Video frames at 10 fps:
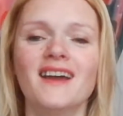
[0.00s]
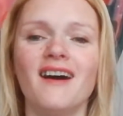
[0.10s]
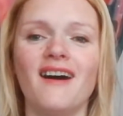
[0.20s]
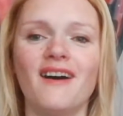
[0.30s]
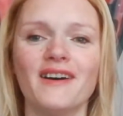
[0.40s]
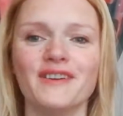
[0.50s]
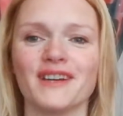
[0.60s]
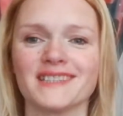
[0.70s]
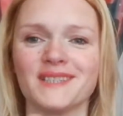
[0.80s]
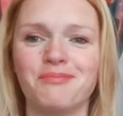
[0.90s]
Are you
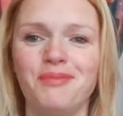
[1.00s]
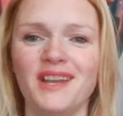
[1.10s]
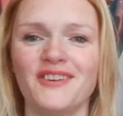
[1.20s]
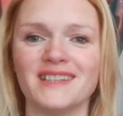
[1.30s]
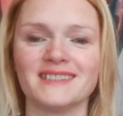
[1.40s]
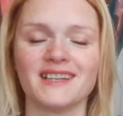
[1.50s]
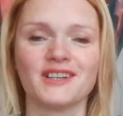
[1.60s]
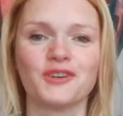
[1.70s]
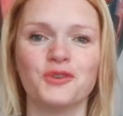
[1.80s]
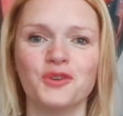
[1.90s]
experiencing
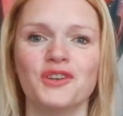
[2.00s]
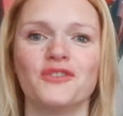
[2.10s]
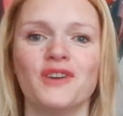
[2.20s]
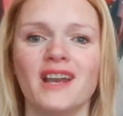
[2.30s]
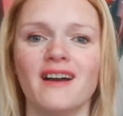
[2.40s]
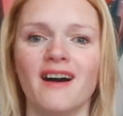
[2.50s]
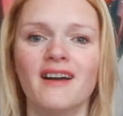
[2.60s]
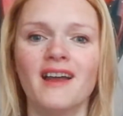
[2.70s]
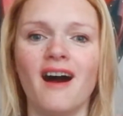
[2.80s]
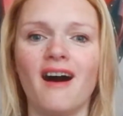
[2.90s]
who you really are?
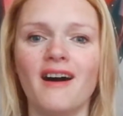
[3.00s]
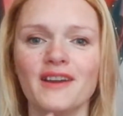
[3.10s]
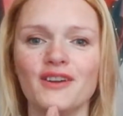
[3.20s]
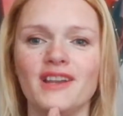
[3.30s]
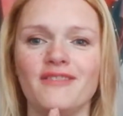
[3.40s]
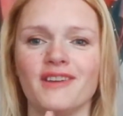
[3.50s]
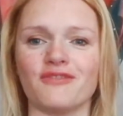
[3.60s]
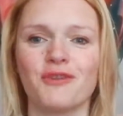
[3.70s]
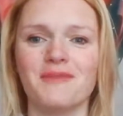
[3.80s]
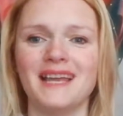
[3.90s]
Are you living
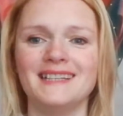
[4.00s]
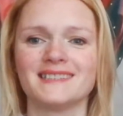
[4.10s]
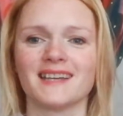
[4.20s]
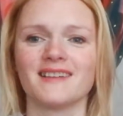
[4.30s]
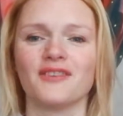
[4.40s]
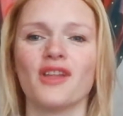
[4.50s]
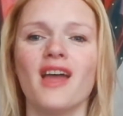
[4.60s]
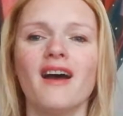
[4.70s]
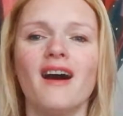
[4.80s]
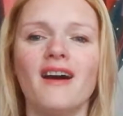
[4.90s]
from inside out?
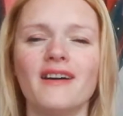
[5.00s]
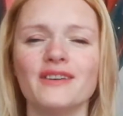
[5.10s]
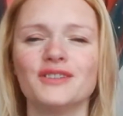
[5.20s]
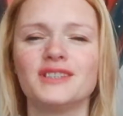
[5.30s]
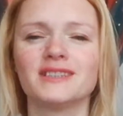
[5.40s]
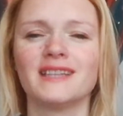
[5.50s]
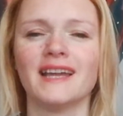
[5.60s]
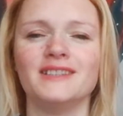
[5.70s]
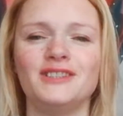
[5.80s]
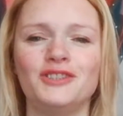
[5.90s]
Are you just
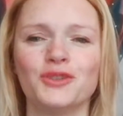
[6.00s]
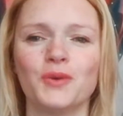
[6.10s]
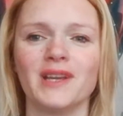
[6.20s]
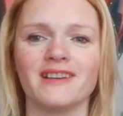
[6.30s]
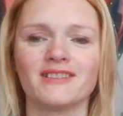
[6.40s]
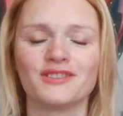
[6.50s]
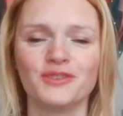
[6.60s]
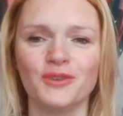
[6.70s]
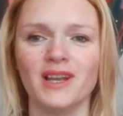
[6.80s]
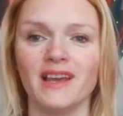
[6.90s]
enjoying
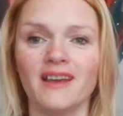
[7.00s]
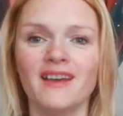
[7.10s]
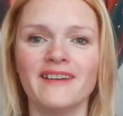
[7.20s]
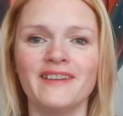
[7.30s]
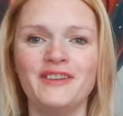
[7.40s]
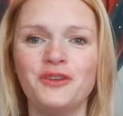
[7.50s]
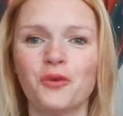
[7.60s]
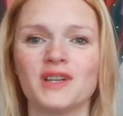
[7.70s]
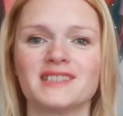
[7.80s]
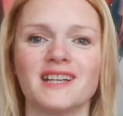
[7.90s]
truly
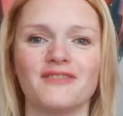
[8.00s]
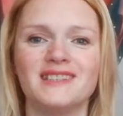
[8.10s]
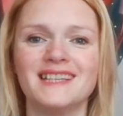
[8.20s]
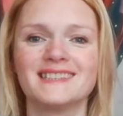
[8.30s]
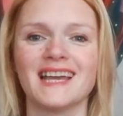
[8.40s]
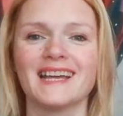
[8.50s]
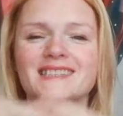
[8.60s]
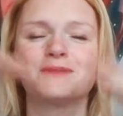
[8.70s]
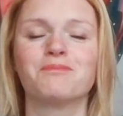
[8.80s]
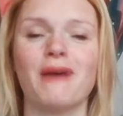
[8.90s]
yourself, this
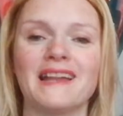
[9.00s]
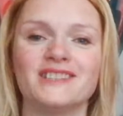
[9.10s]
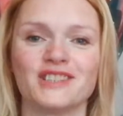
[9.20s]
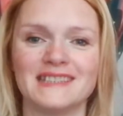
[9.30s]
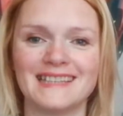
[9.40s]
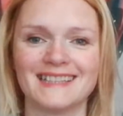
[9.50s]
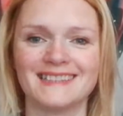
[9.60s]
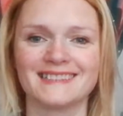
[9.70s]
expansion that is